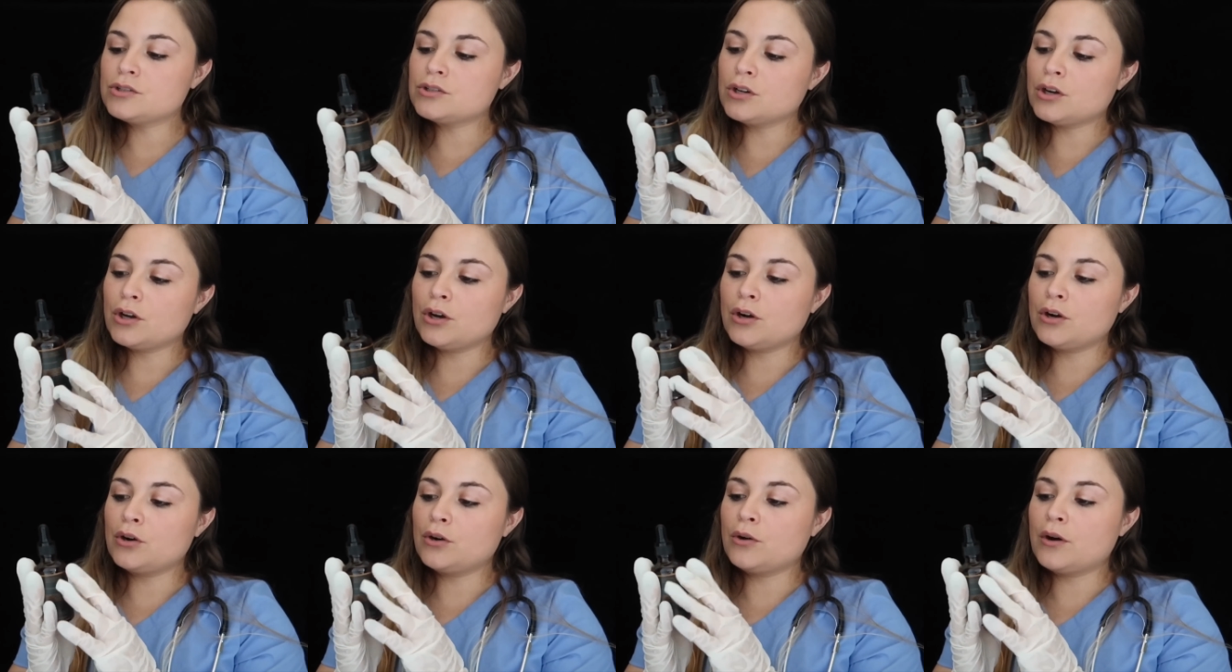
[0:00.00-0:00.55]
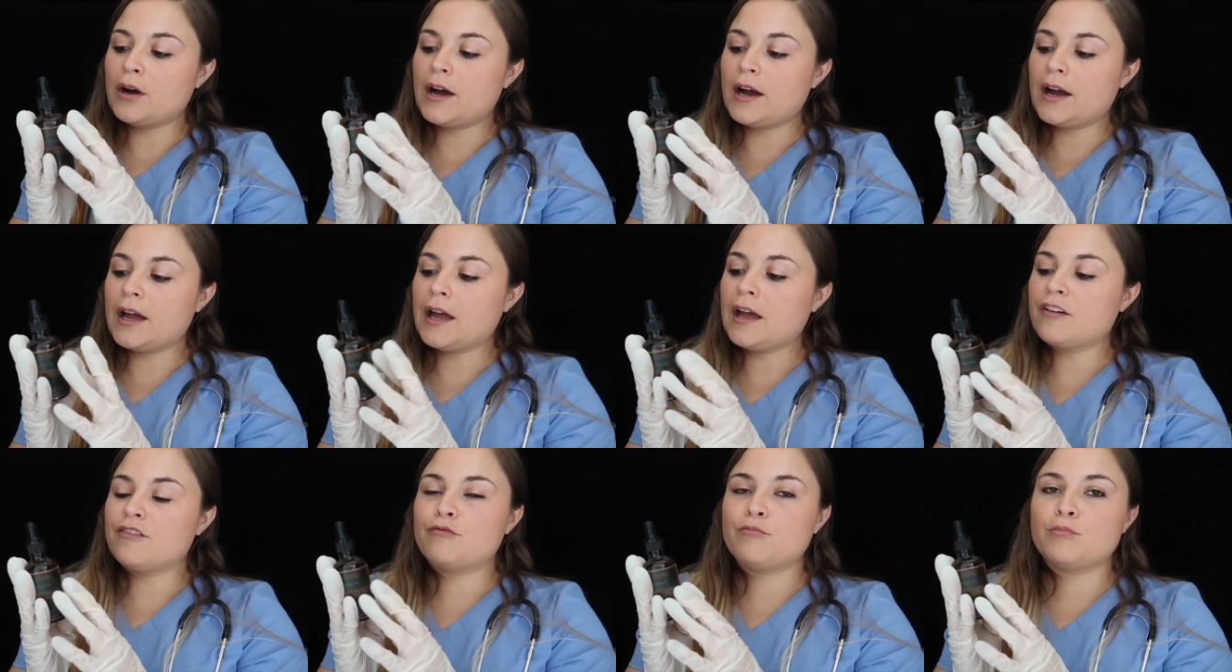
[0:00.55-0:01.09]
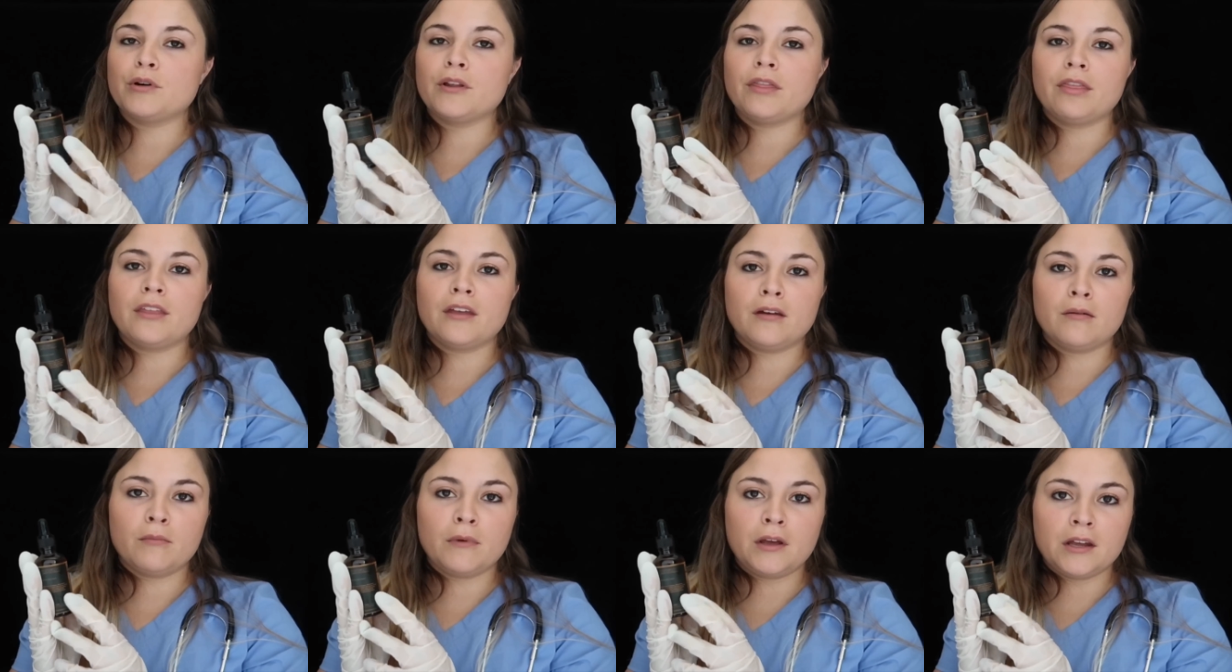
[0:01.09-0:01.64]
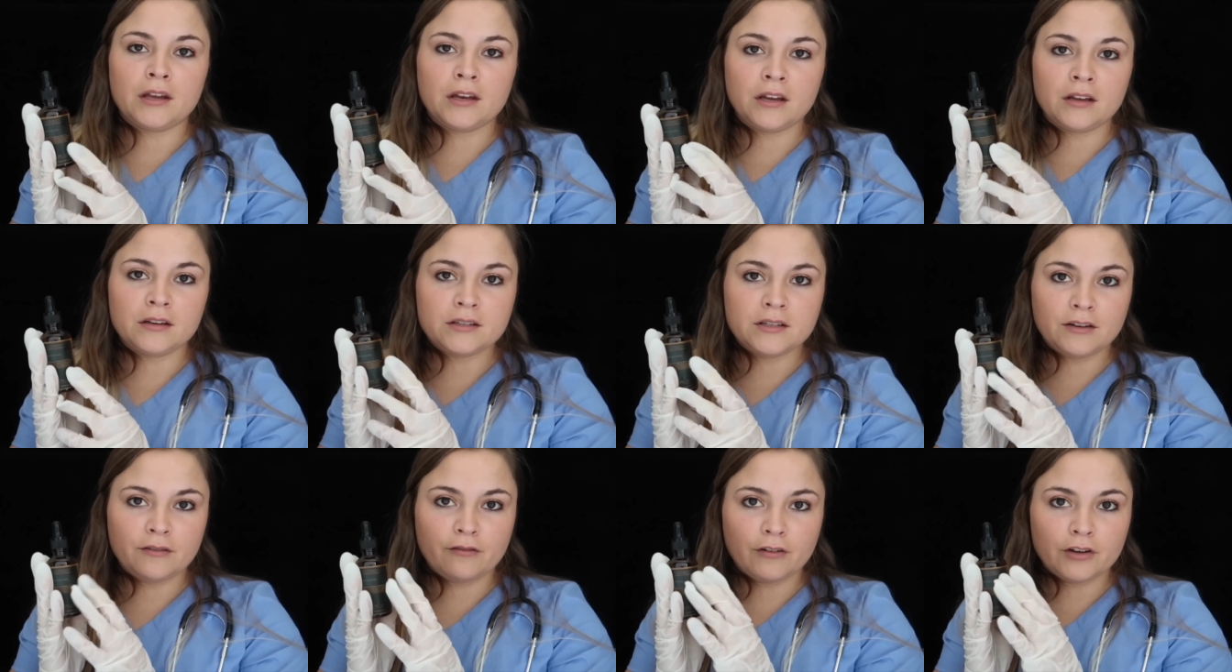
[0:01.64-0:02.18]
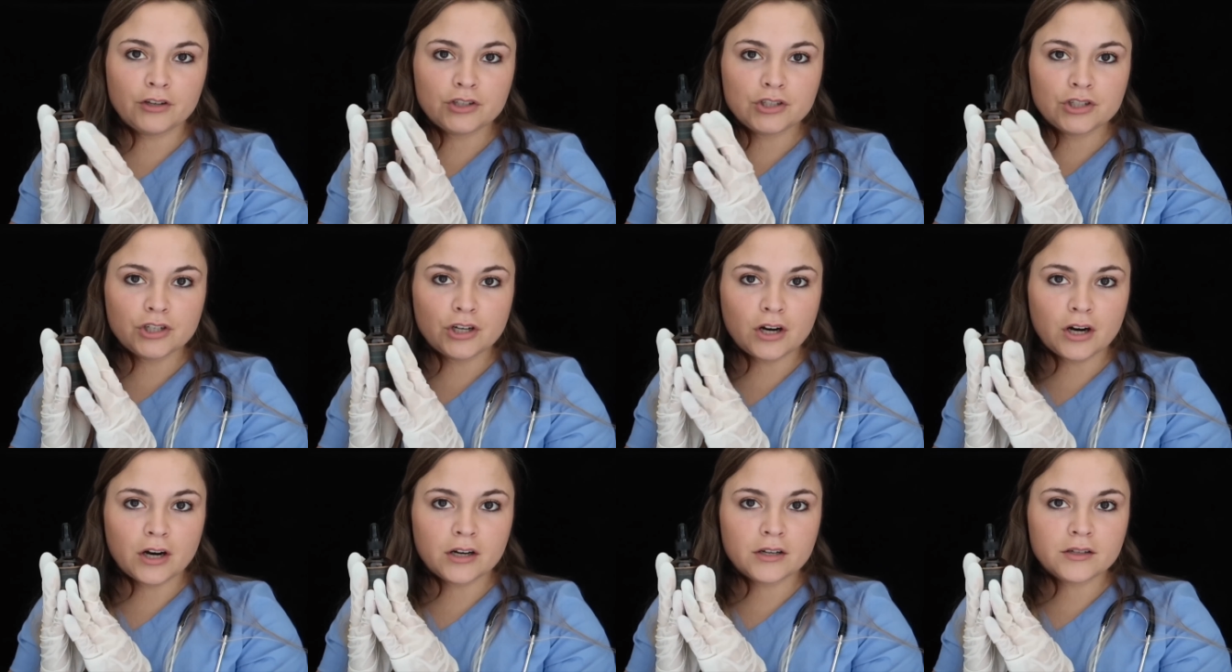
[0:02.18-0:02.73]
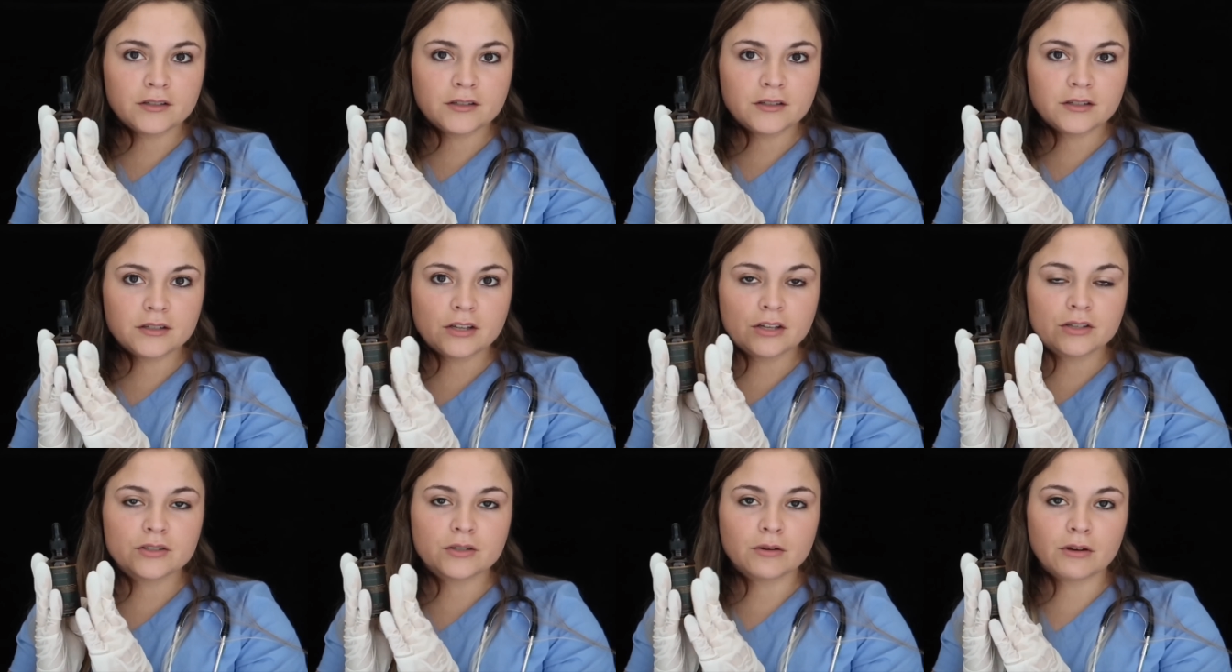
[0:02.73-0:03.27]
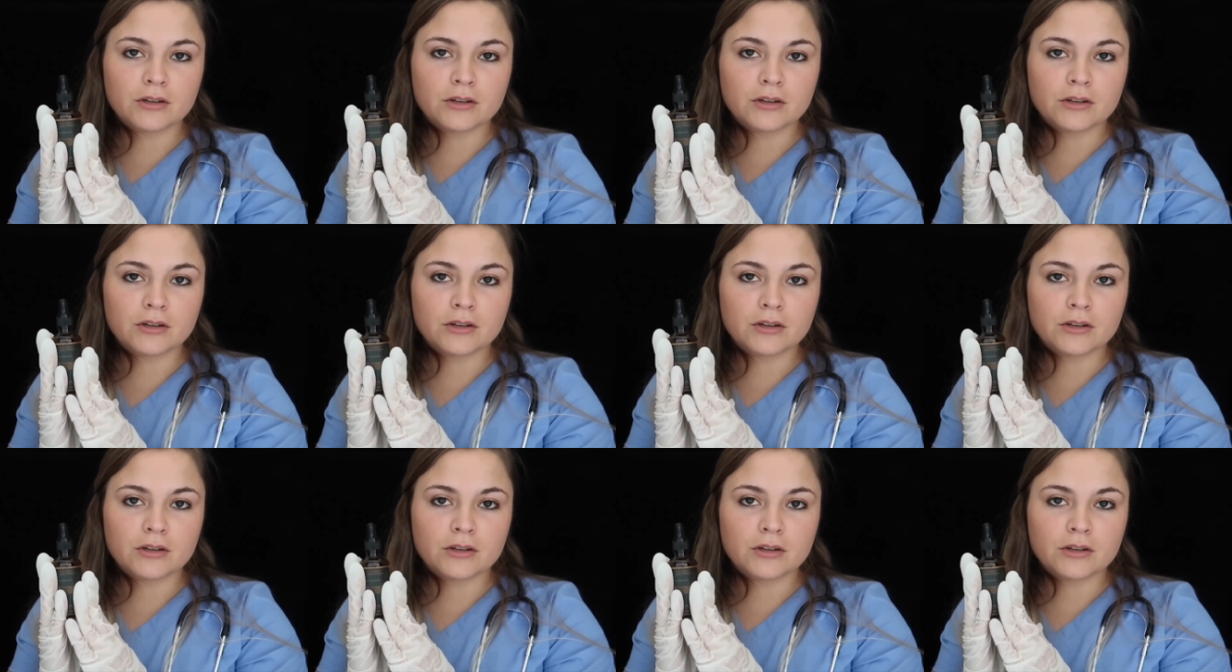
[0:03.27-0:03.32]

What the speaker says: So I have put them in different jars,